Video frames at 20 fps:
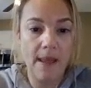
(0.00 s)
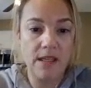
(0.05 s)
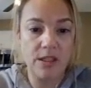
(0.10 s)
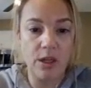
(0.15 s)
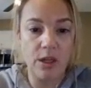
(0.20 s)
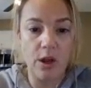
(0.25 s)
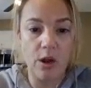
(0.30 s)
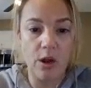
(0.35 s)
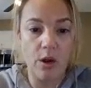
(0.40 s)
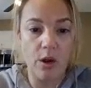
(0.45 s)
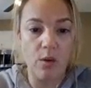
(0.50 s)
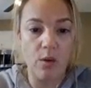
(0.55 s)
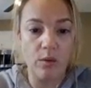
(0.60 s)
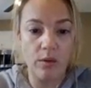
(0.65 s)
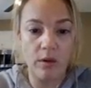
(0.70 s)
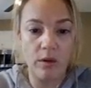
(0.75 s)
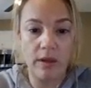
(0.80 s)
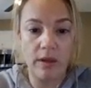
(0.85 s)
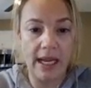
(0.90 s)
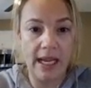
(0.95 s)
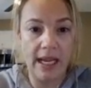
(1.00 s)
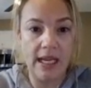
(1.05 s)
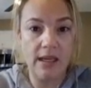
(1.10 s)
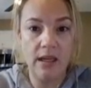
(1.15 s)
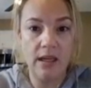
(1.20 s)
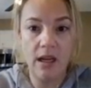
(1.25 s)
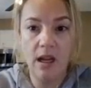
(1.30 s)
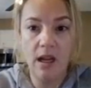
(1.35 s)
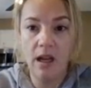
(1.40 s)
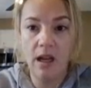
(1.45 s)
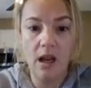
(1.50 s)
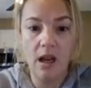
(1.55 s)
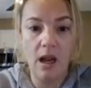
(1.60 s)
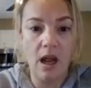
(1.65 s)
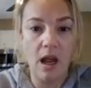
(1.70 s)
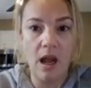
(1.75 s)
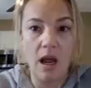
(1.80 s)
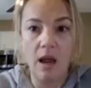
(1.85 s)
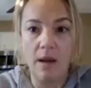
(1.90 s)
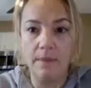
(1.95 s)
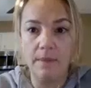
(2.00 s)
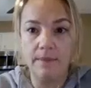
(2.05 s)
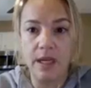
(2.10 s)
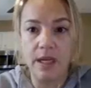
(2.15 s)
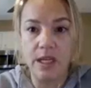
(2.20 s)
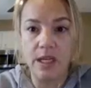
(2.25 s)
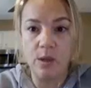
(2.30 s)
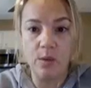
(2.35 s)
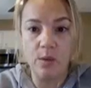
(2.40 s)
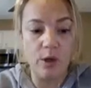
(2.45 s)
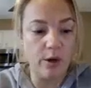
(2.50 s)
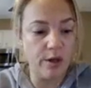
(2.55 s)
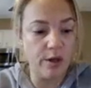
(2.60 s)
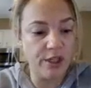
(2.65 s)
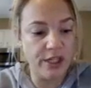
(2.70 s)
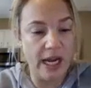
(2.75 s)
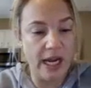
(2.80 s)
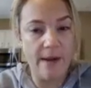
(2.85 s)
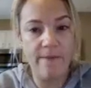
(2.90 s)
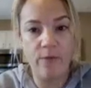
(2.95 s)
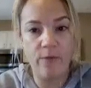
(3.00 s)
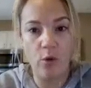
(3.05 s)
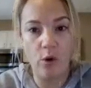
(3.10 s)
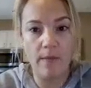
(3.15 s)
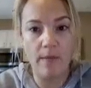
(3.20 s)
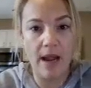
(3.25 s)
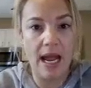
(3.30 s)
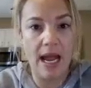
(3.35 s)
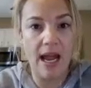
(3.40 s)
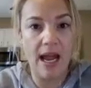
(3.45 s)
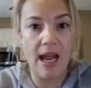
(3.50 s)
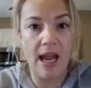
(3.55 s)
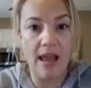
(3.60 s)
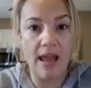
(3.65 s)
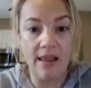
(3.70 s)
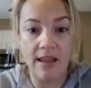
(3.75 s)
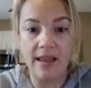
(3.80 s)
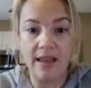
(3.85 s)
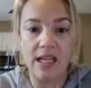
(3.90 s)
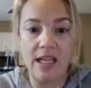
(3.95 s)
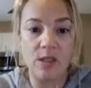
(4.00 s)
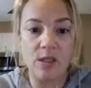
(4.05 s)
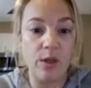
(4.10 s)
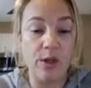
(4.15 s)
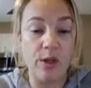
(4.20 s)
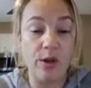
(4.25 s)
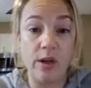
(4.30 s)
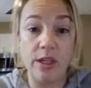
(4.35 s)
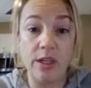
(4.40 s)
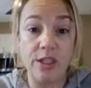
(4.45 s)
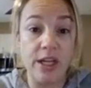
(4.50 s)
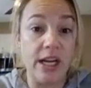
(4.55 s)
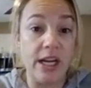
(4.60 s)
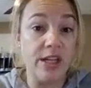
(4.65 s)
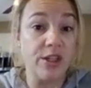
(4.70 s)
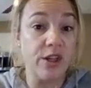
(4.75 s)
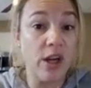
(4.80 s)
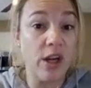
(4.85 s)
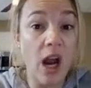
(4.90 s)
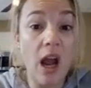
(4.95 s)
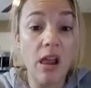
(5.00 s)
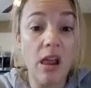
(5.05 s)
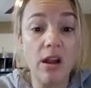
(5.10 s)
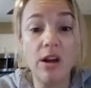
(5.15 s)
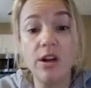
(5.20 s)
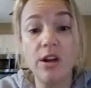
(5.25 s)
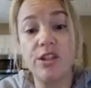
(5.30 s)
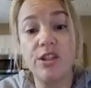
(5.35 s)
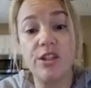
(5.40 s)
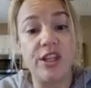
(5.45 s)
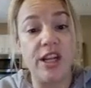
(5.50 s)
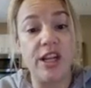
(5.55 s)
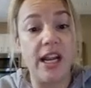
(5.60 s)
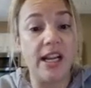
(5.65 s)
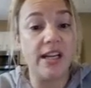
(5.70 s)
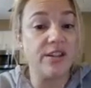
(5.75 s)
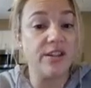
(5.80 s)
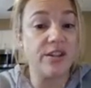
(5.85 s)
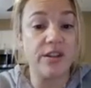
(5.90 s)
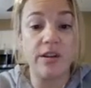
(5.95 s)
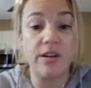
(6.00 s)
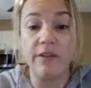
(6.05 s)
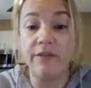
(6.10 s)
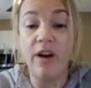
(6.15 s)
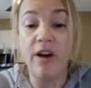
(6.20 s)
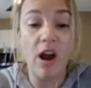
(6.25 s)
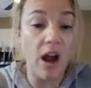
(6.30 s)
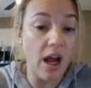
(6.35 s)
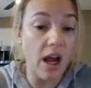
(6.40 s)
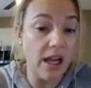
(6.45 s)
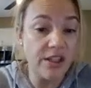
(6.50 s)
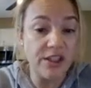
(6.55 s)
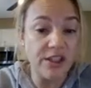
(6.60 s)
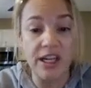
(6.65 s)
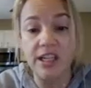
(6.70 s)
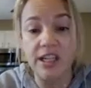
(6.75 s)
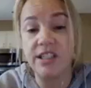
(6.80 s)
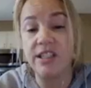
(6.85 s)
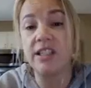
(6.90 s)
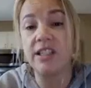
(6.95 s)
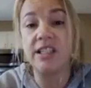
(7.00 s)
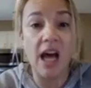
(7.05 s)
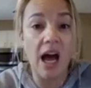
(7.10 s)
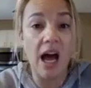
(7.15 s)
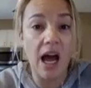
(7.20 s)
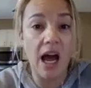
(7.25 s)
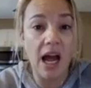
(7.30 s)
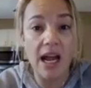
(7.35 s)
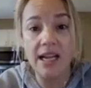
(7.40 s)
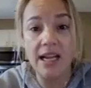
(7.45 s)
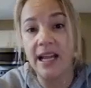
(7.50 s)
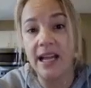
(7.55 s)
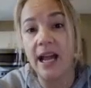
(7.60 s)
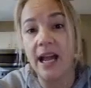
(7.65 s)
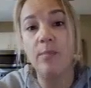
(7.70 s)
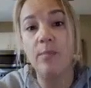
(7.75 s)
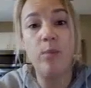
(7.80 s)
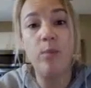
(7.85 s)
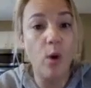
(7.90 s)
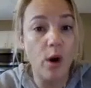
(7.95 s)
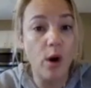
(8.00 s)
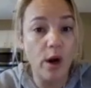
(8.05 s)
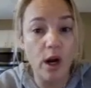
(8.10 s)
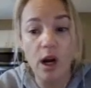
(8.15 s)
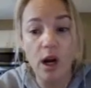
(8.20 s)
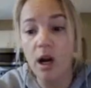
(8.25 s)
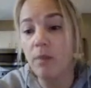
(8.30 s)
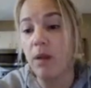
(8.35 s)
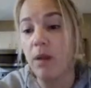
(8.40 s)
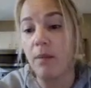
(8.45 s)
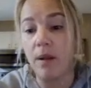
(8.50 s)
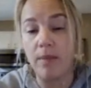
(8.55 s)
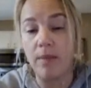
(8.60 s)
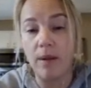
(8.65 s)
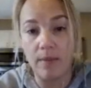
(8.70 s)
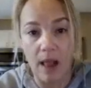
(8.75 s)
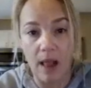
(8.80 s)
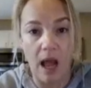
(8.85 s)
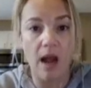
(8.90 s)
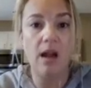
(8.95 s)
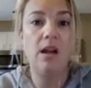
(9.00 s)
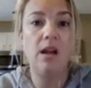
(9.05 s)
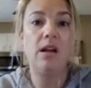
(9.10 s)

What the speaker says: So click it, and you would go to shape format, and then that's when you can change your colors, change the font, change the size, add a border, blah, blah, blah, blah.